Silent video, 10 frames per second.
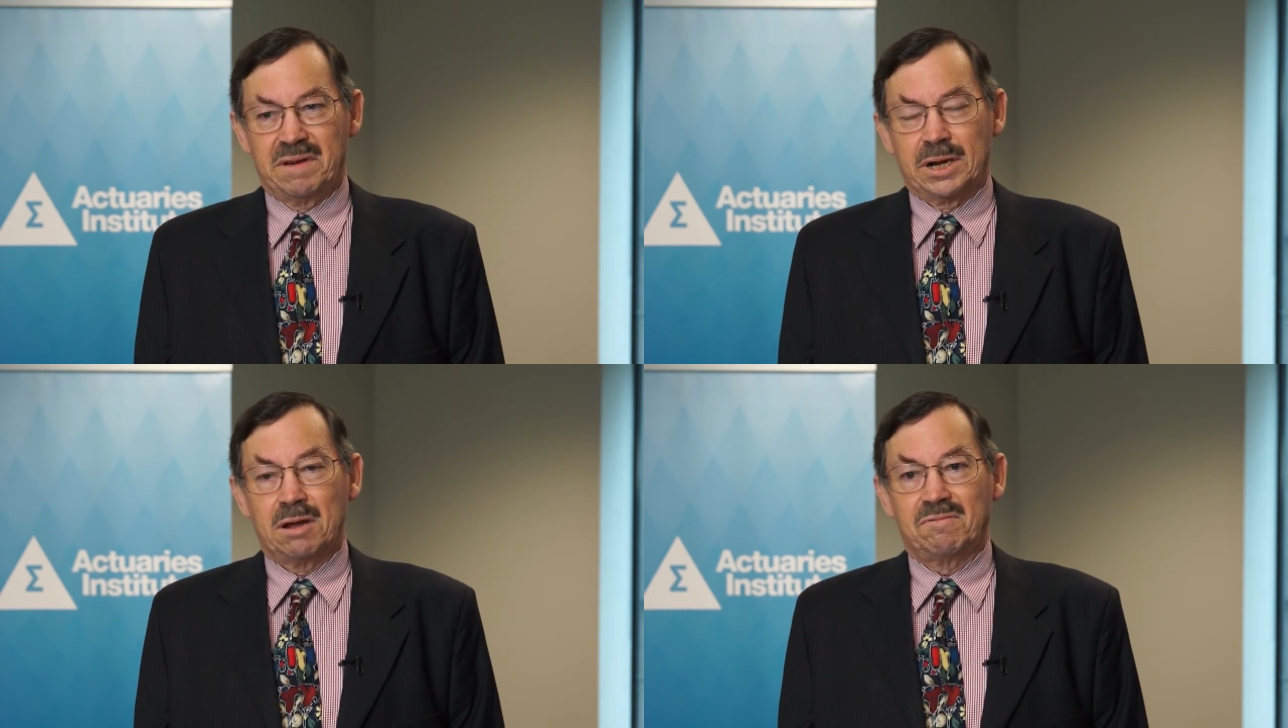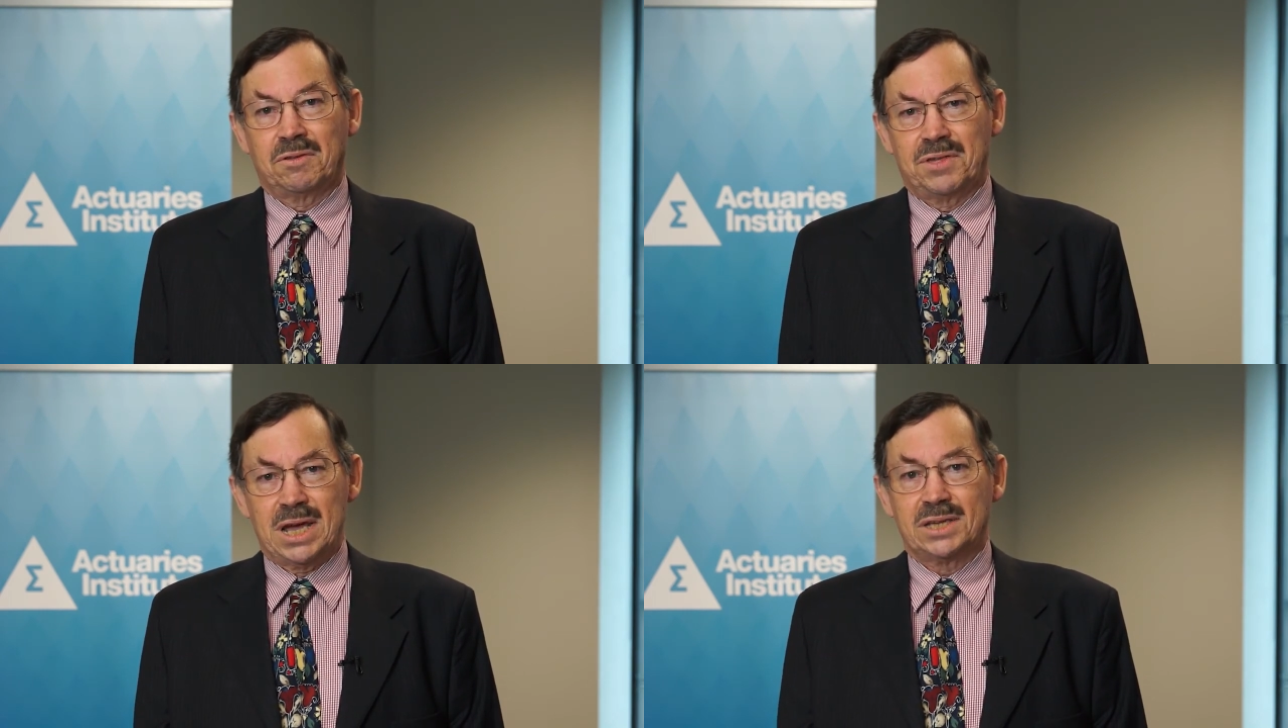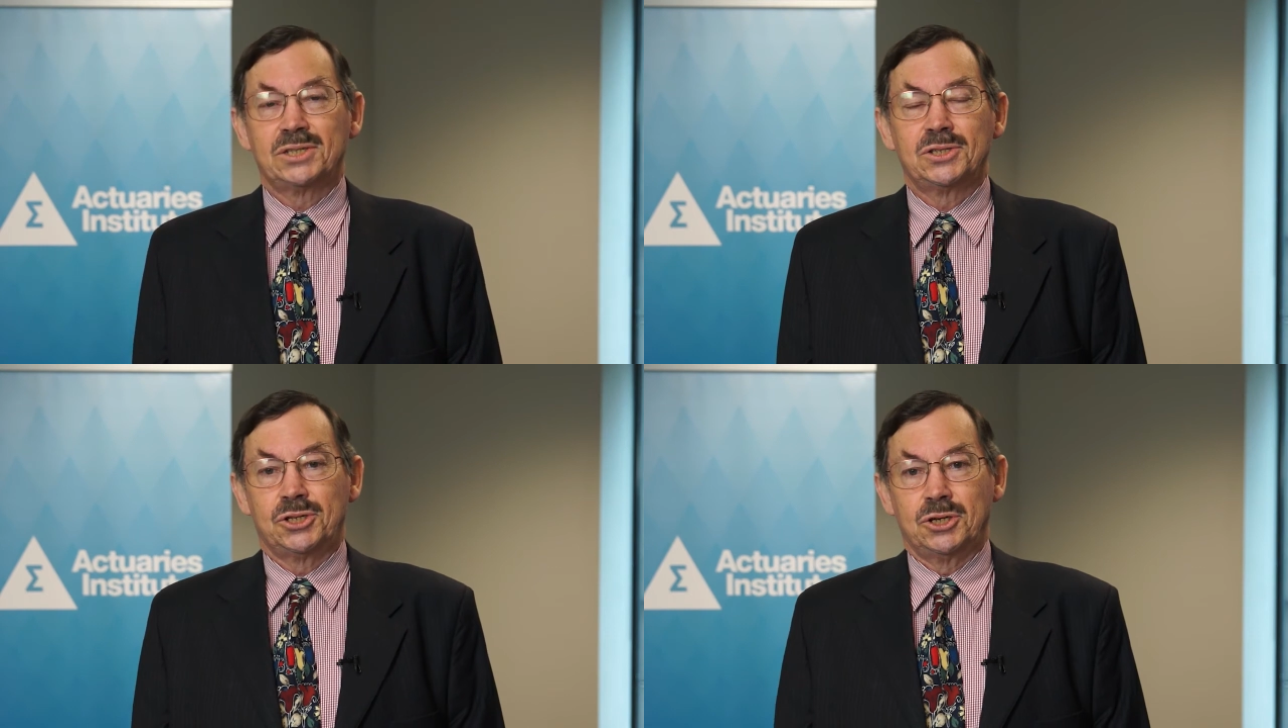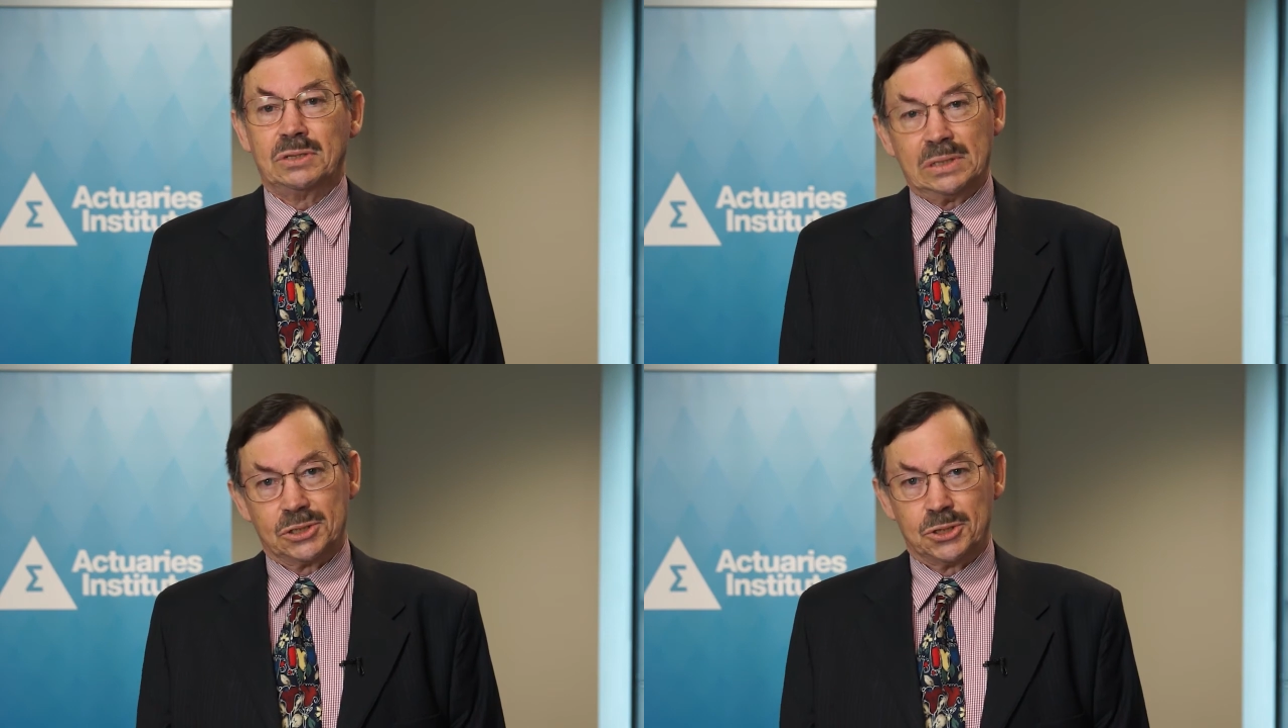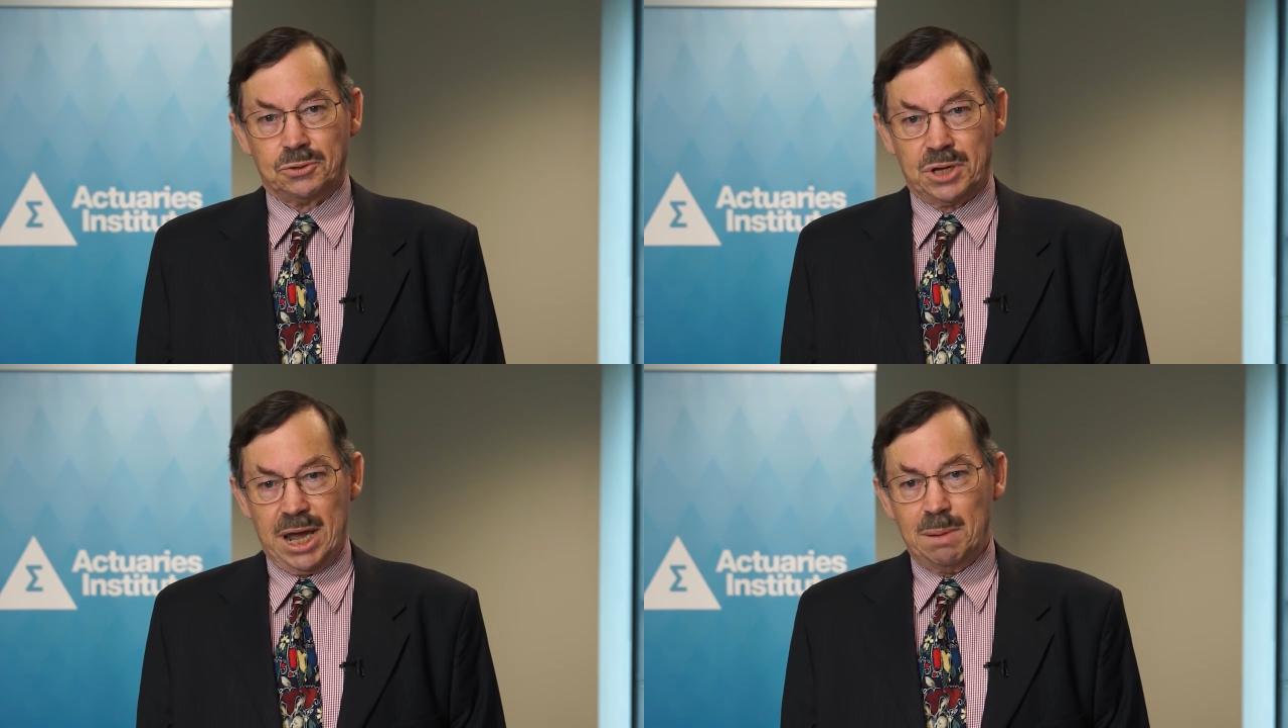had over 1,000 students do
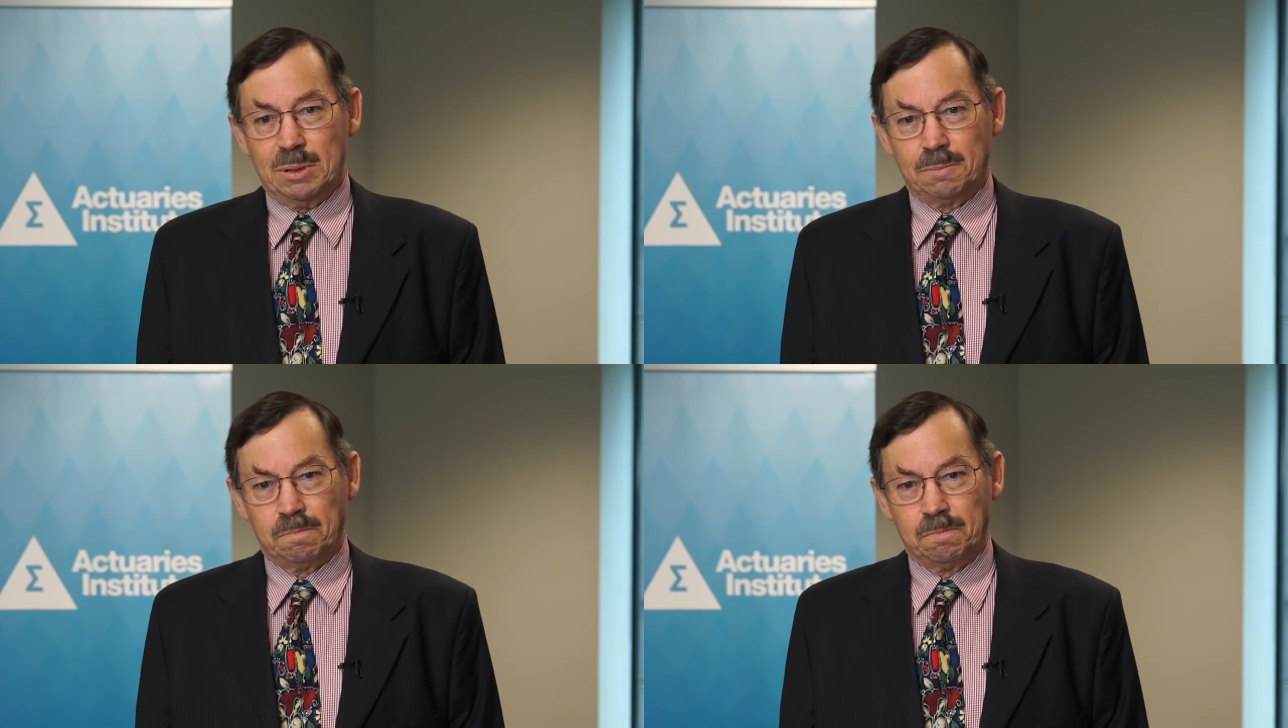CAP,